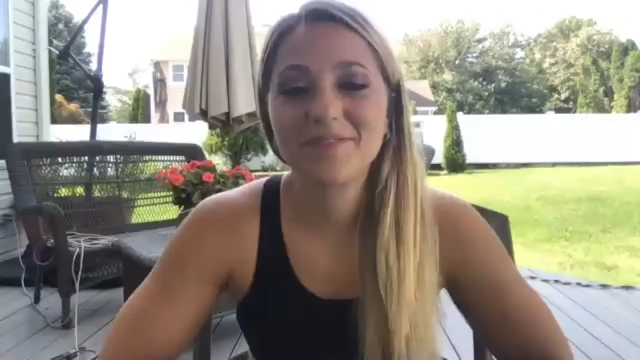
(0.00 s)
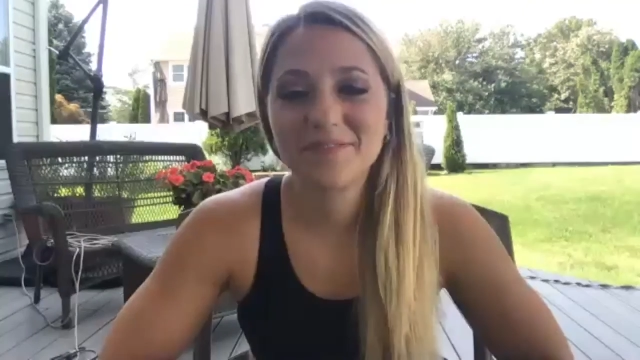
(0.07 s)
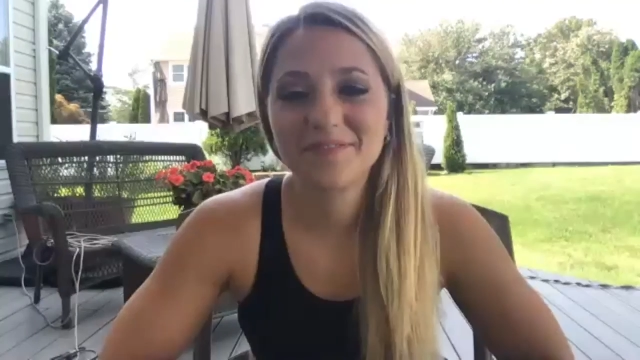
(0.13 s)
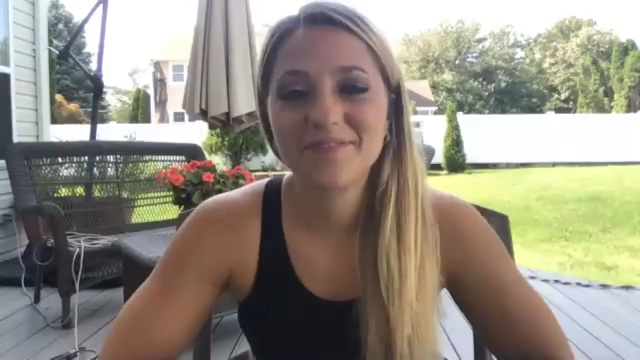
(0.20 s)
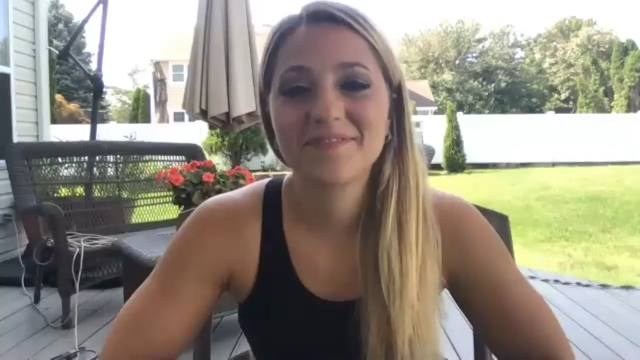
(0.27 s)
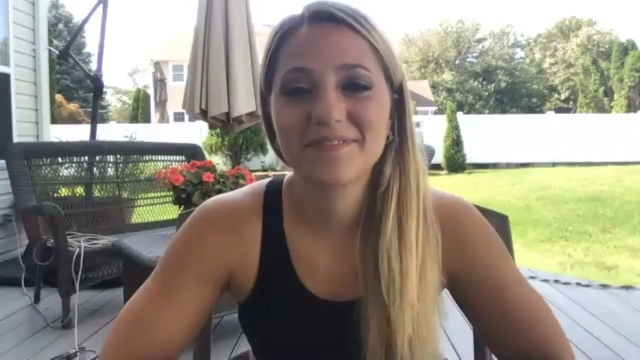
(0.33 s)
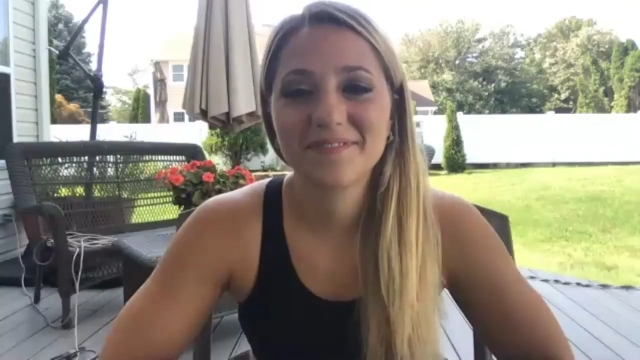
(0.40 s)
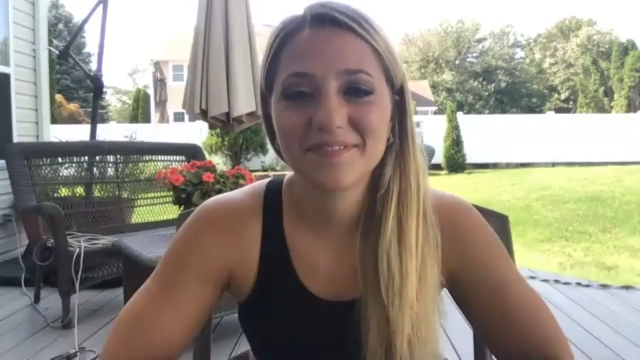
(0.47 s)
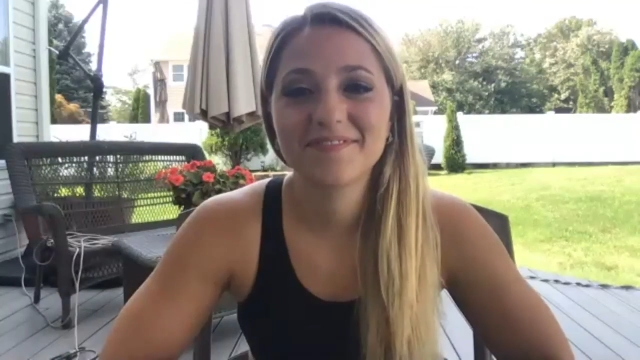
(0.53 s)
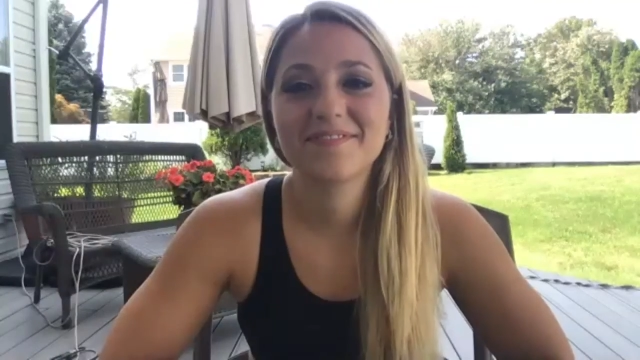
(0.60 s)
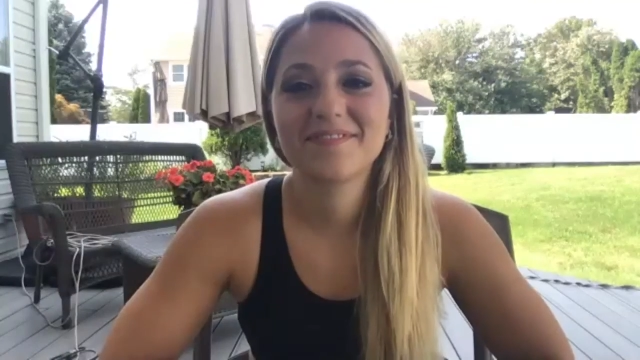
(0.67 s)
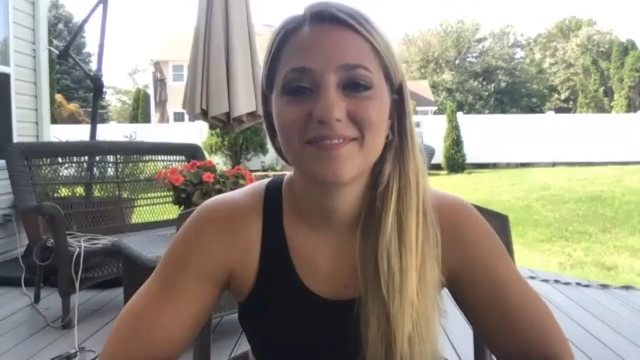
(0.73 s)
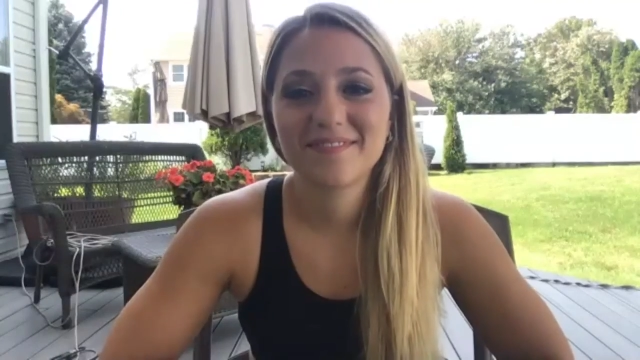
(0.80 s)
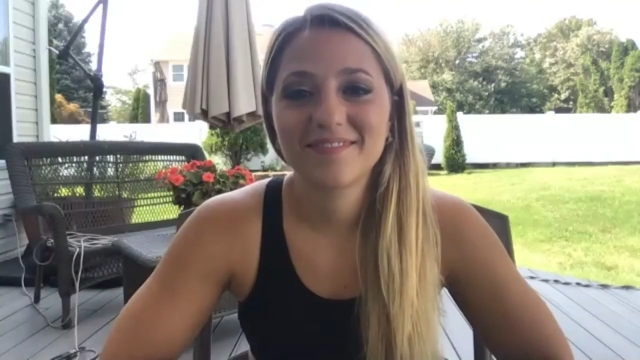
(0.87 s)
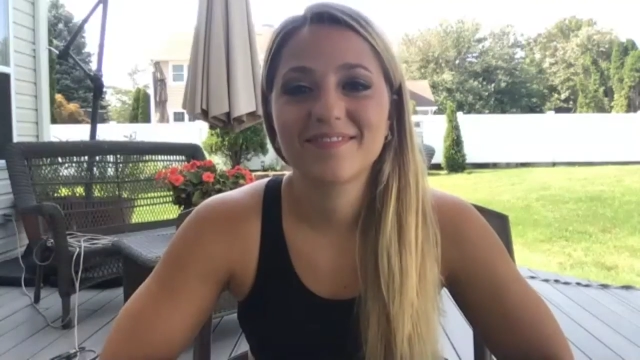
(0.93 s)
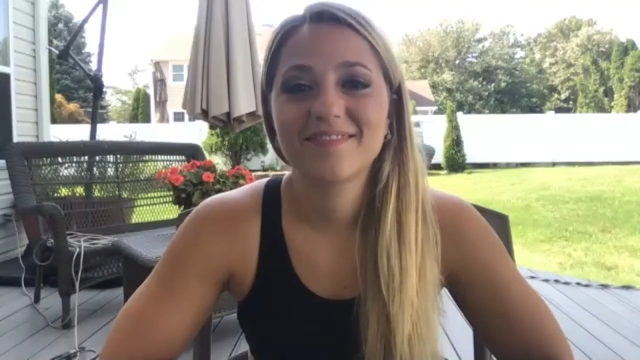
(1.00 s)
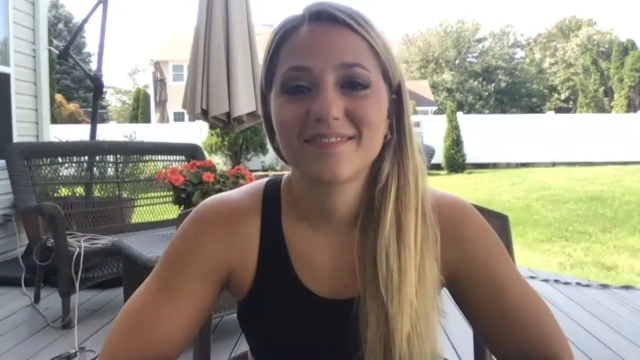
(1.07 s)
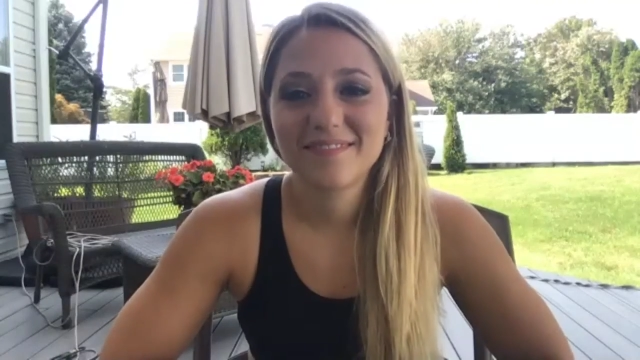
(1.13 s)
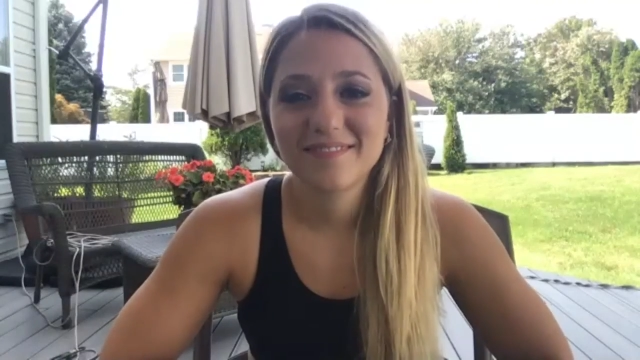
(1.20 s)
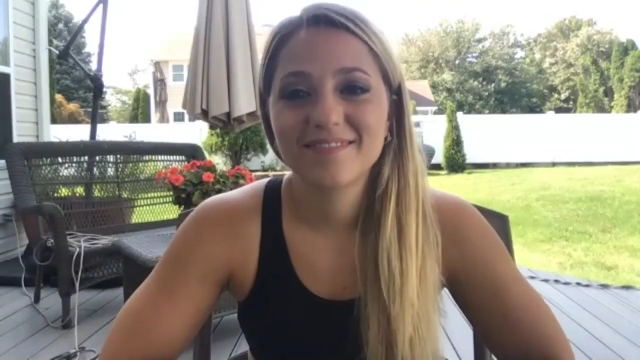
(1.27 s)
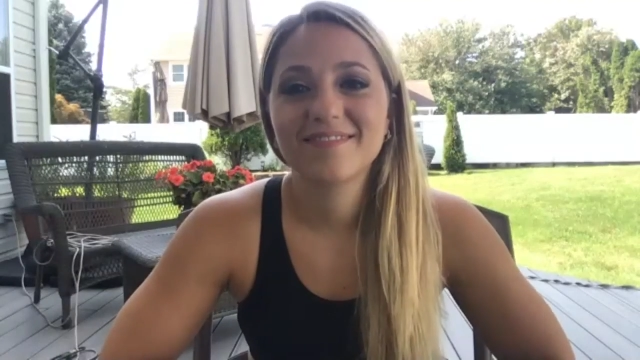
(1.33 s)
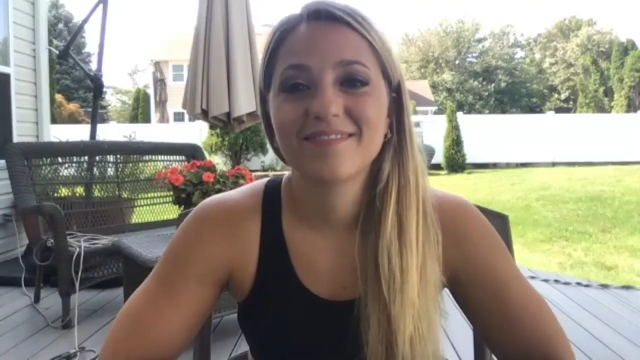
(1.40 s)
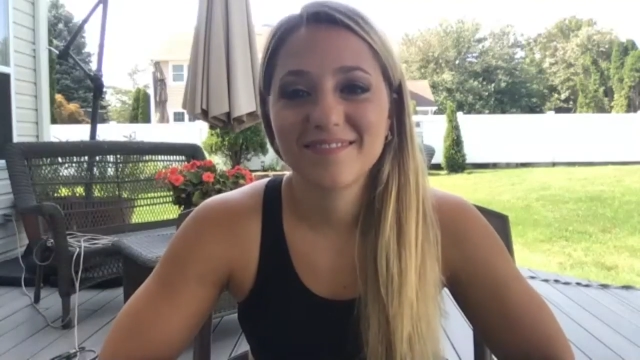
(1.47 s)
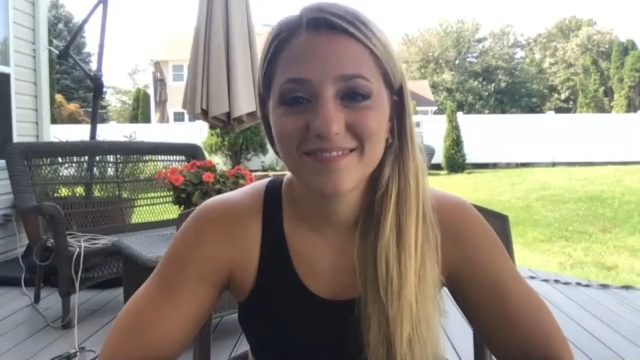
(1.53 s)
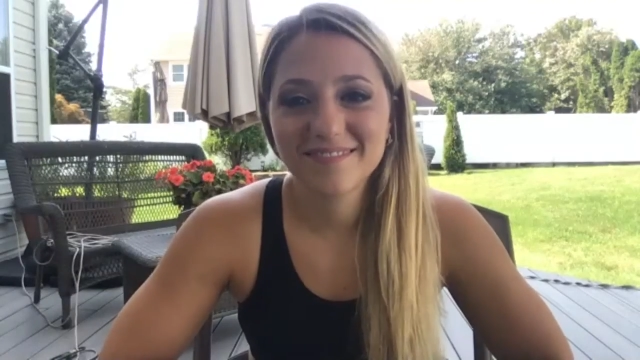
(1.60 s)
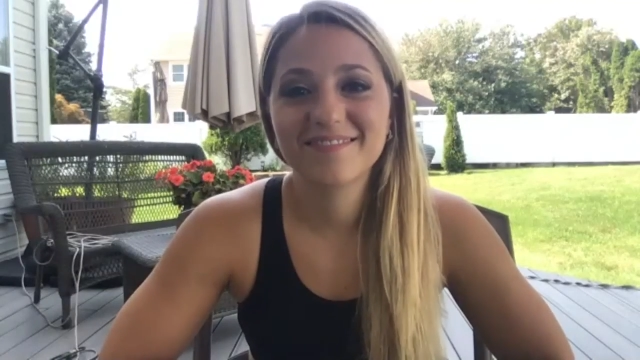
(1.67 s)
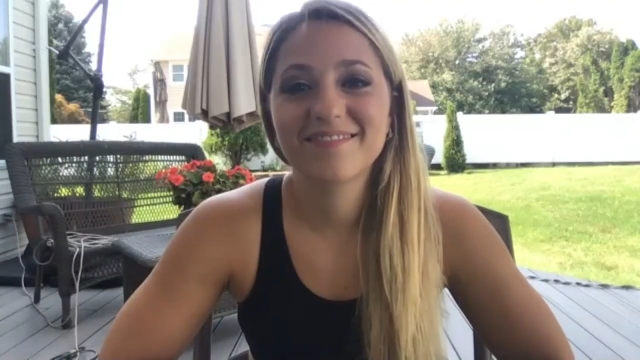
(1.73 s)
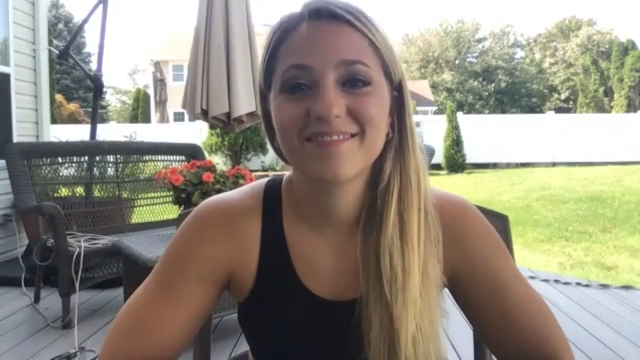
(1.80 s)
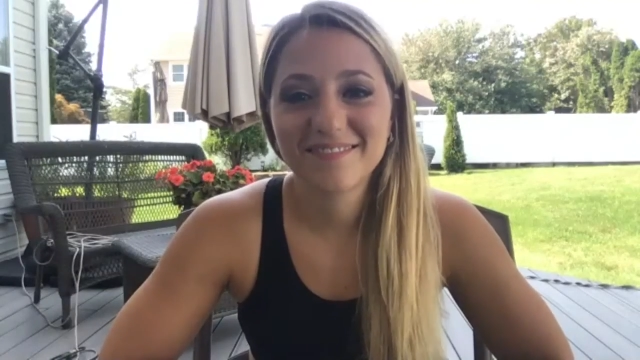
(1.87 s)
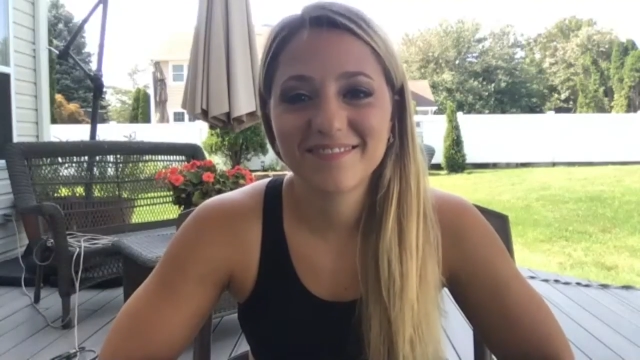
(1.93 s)
16 weeks ago.
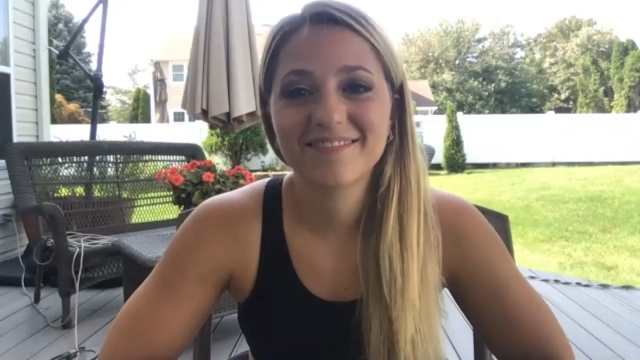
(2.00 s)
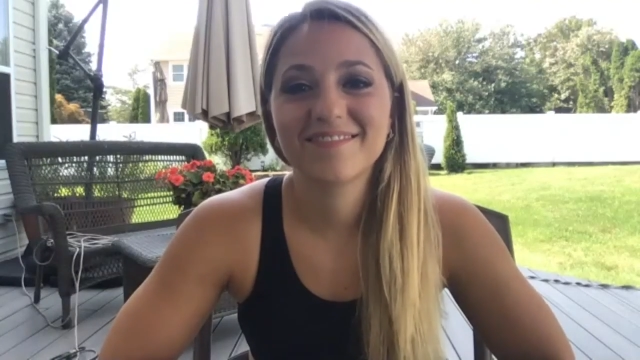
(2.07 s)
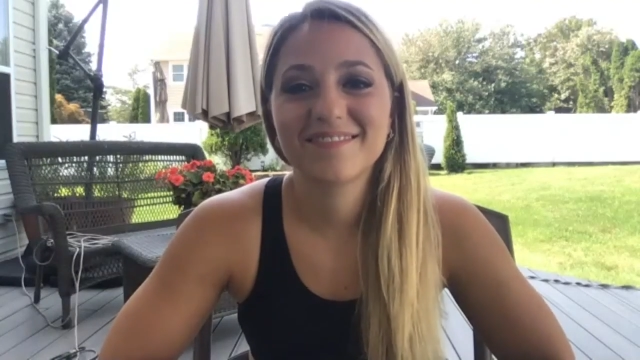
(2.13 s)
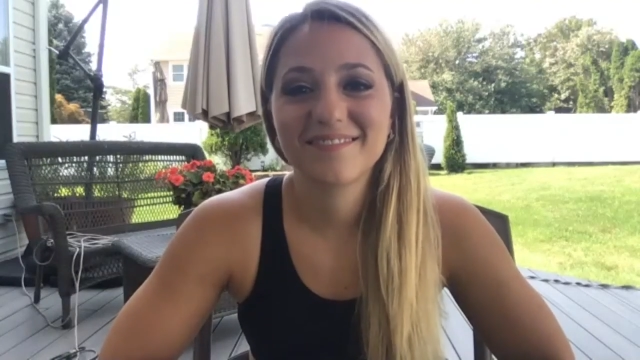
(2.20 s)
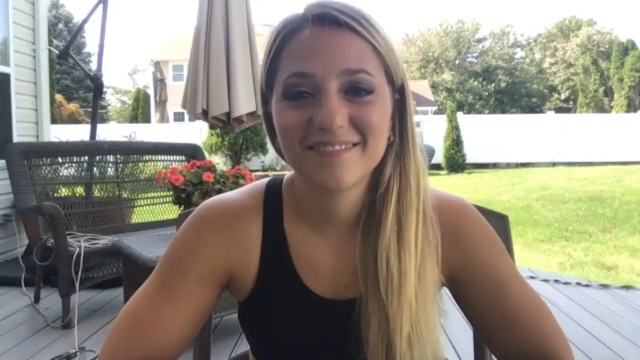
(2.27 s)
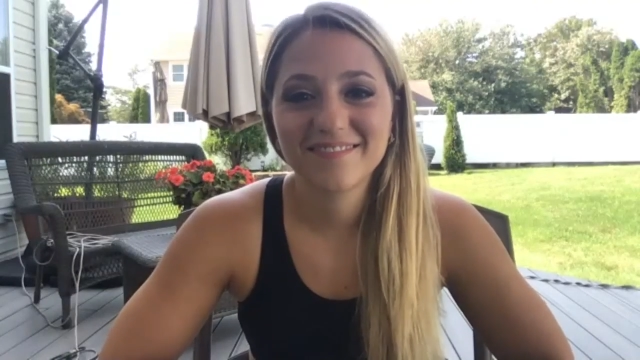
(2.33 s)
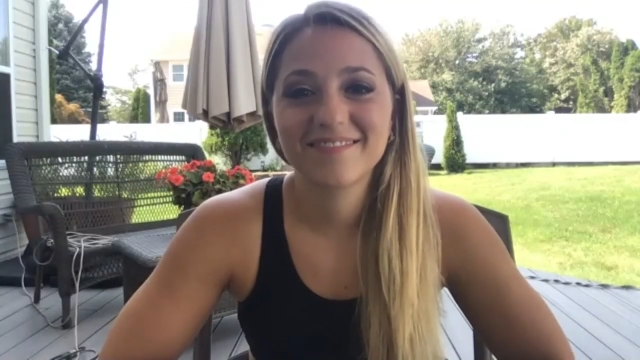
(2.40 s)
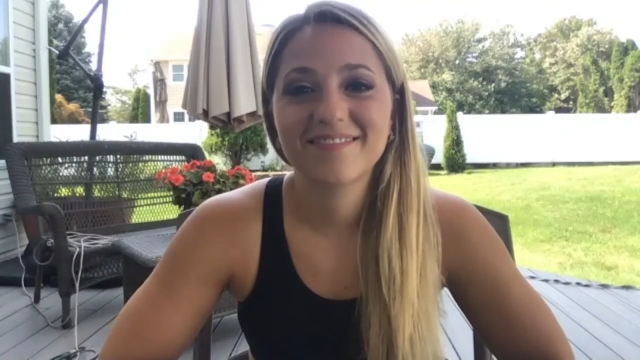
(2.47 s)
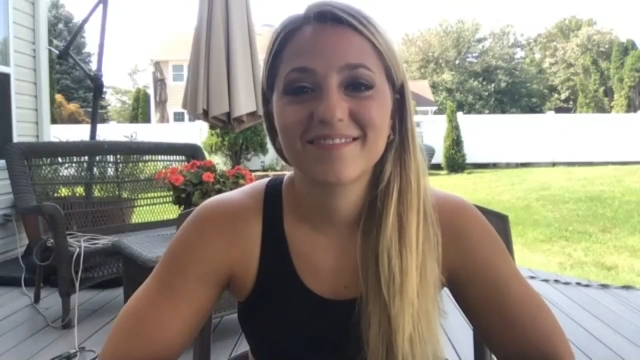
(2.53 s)
And my kids